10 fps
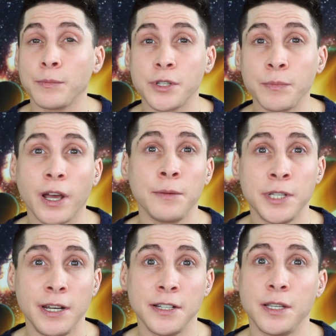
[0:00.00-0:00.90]

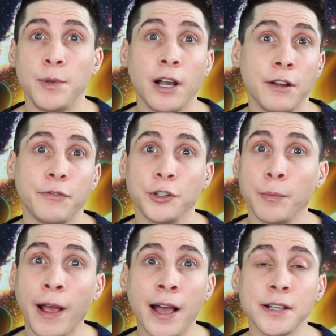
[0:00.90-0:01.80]
Sometimes it needs to be cut
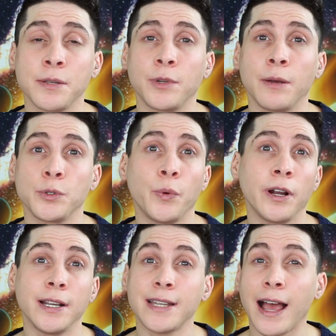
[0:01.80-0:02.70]
further back. Sometimes
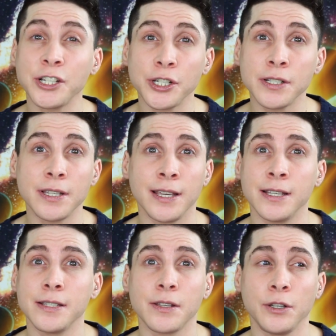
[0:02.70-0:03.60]
where it attaches
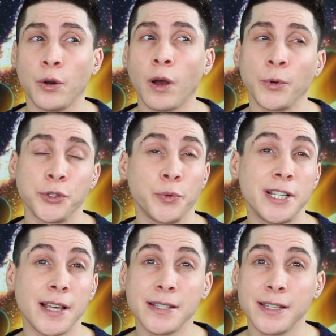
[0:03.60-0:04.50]
is almost
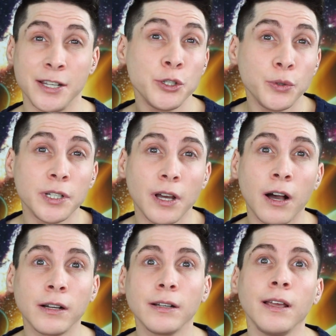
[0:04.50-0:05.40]
recessed into the
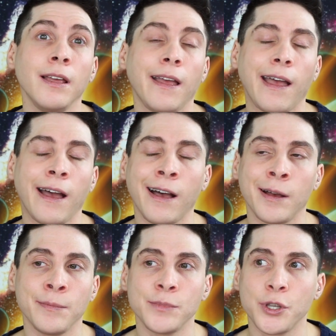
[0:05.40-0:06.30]
tongue.
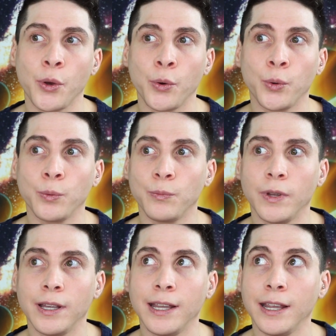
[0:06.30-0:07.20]
So
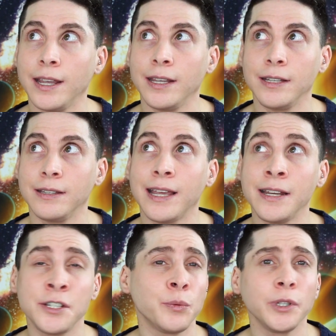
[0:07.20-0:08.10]
they
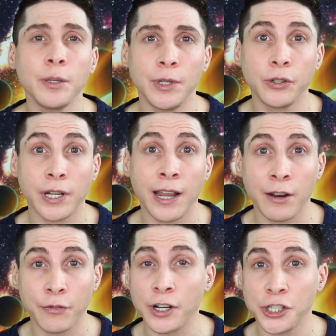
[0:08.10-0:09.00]
need to really be looking
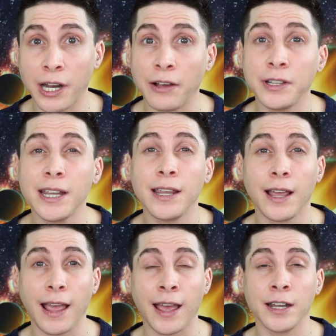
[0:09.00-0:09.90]
at
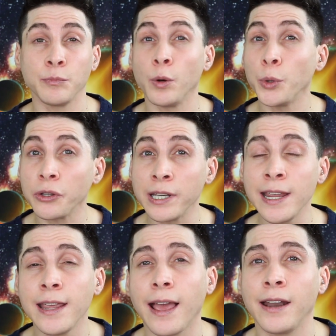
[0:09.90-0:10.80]
functionality and
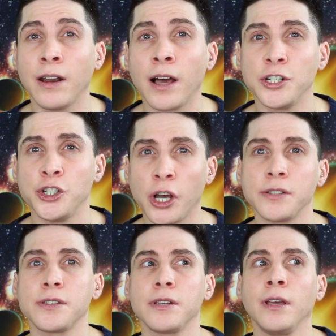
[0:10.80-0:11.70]
mobility and not
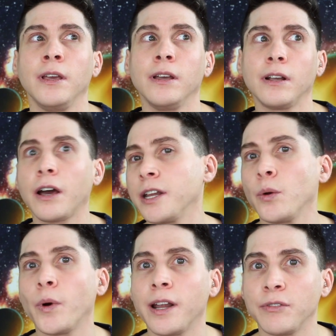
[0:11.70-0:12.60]
just
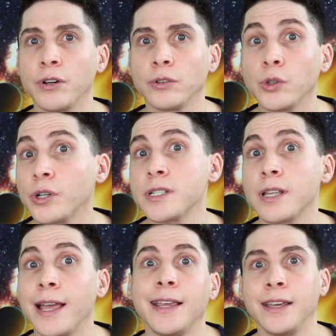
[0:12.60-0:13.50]
cutting whatever looks
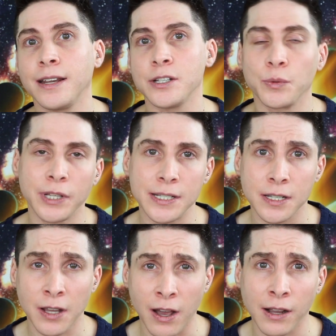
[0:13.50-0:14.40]
like it has released
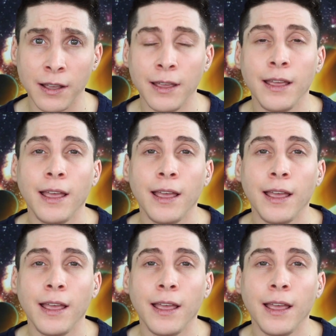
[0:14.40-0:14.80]
the tongue.